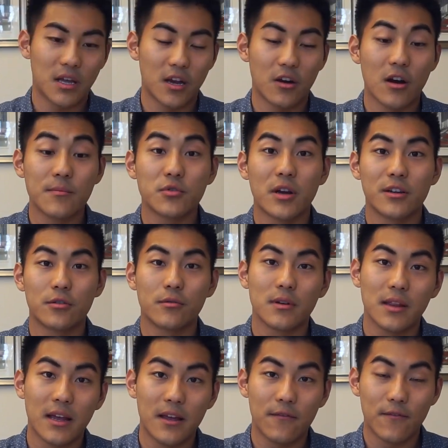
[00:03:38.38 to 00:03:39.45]
Here I'm trying to
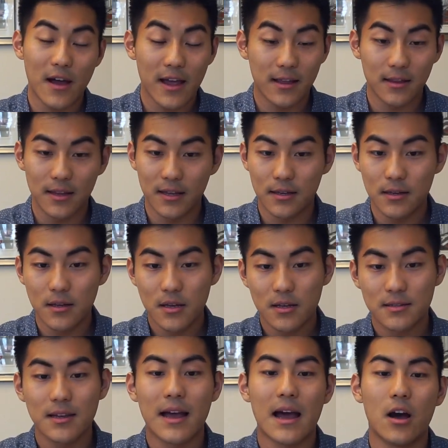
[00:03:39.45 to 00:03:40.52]
relate violin
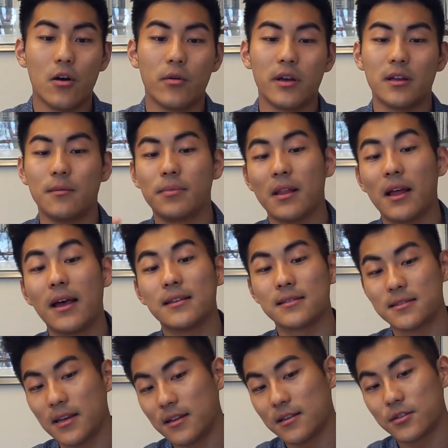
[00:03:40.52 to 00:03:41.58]
to how it applies to
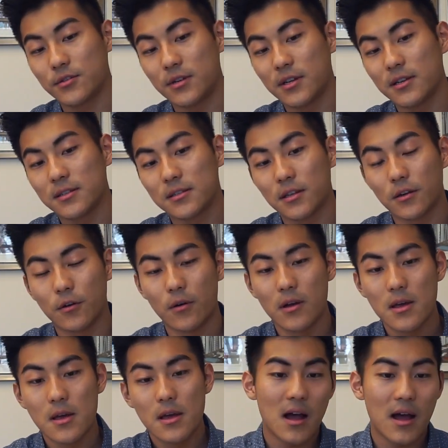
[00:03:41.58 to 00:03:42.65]
dentistry.
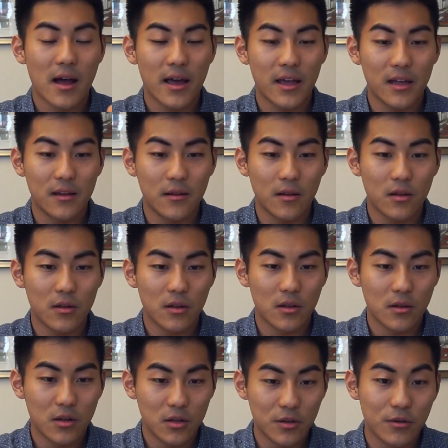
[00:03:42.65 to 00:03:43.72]
So I
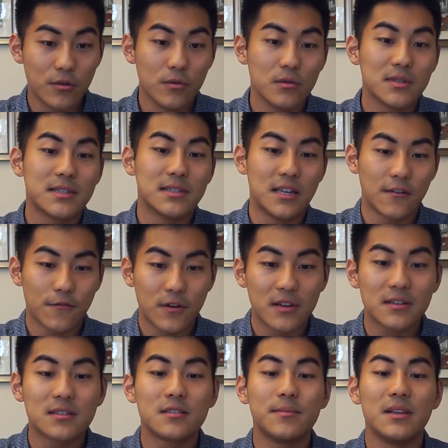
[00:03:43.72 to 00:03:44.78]
use
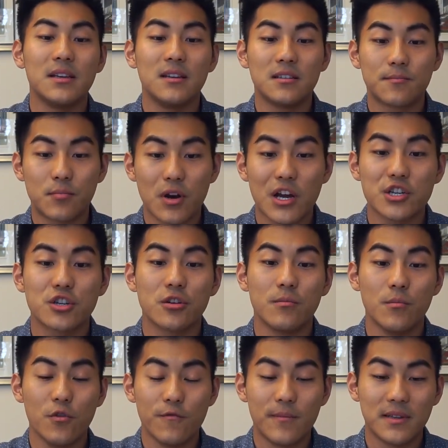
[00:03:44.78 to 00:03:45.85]
differing speeds, pressure,
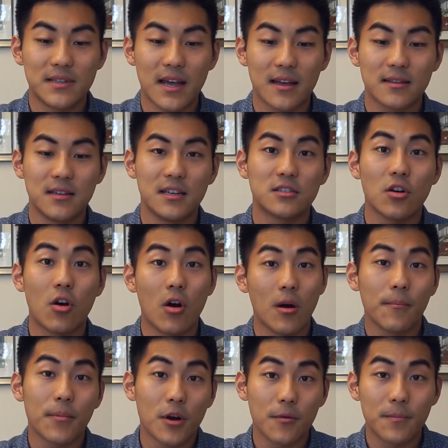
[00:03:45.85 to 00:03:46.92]
and movement techniques
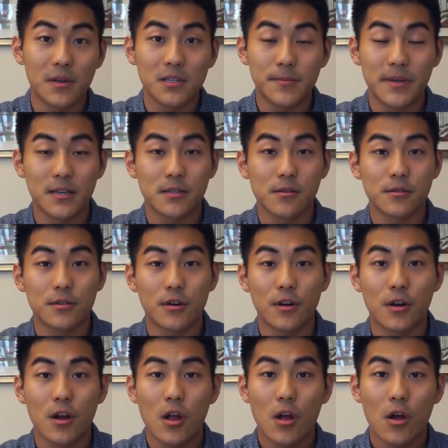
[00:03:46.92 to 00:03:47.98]
on purpose because those
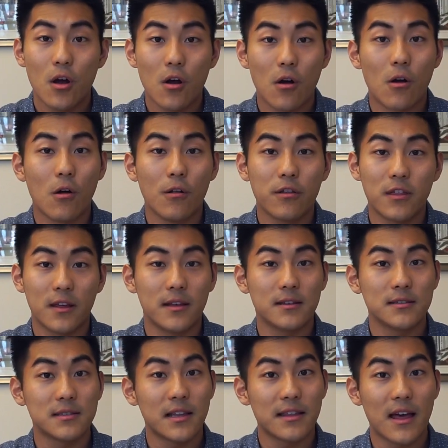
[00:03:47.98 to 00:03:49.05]
are all
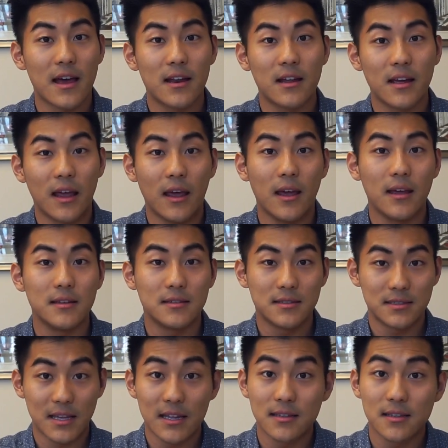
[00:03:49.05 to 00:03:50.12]
things that a
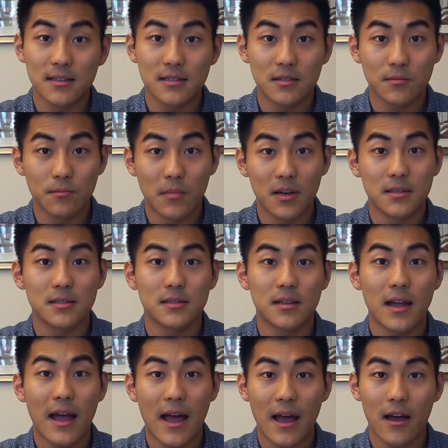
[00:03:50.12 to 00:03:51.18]
dentist must
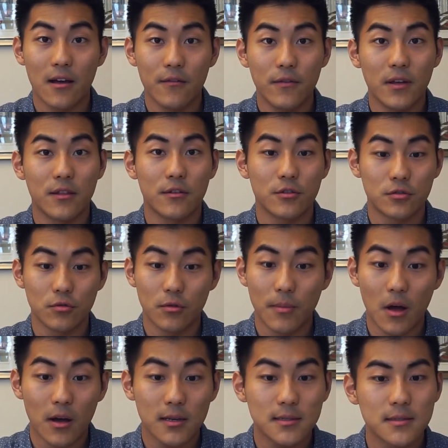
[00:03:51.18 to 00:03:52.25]
have in their
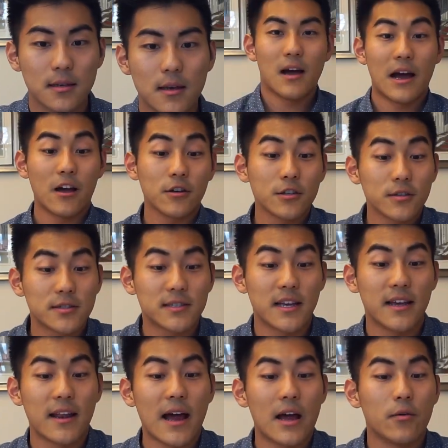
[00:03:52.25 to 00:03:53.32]
toolbox. I also
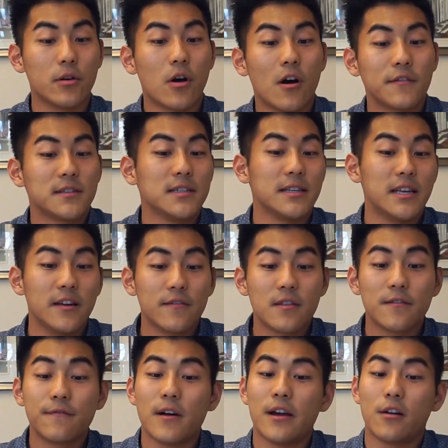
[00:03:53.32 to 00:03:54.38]
said I would often give
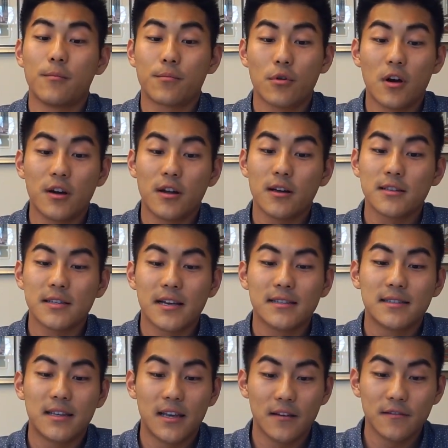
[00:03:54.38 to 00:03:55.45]
the final products
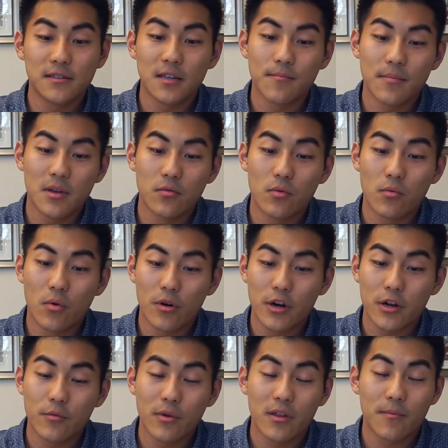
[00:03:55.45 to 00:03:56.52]
as gifts and be
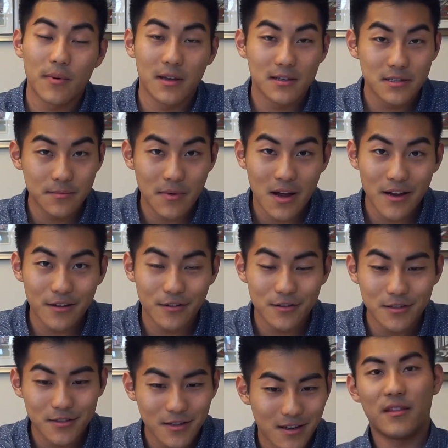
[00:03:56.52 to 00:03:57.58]
rewarded with big
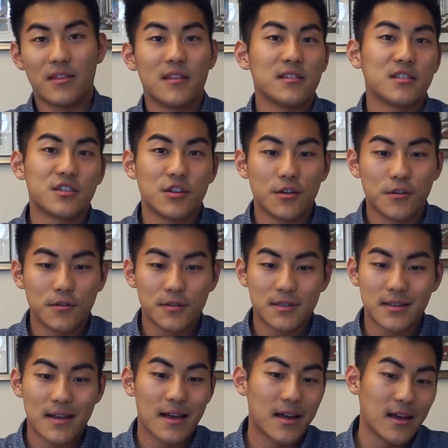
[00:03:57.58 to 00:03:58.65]
smiles. This
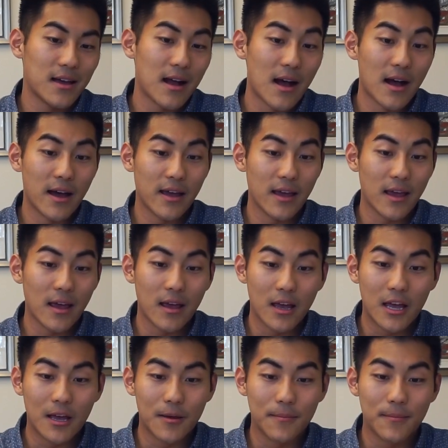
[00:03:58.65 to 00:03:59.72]
shows that I
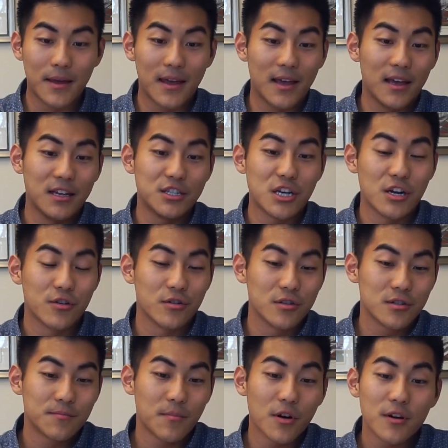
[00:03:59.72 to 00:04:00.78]
am a
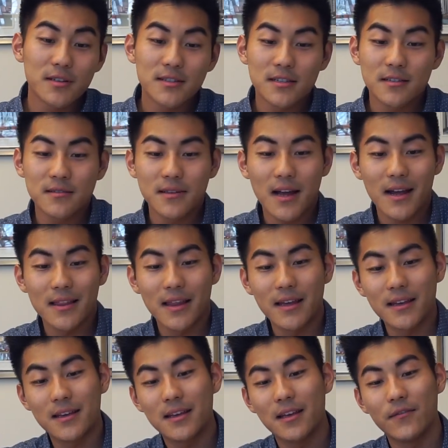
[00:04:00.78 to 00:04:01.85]
generous person. I
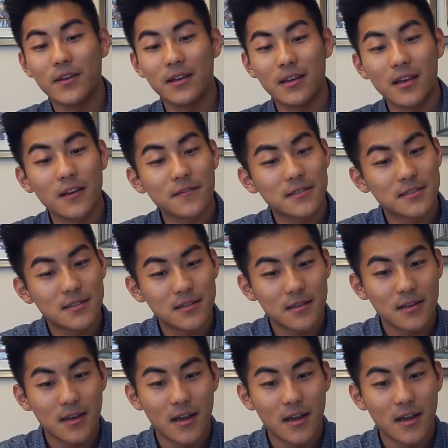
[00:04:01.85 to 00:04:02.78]
like giving gifts.